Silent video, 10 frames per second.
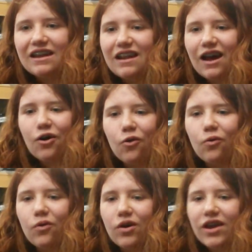now
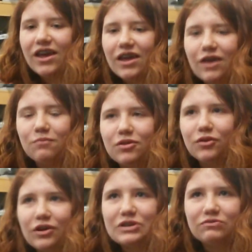him and the
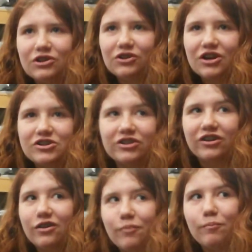rest of One Direction are in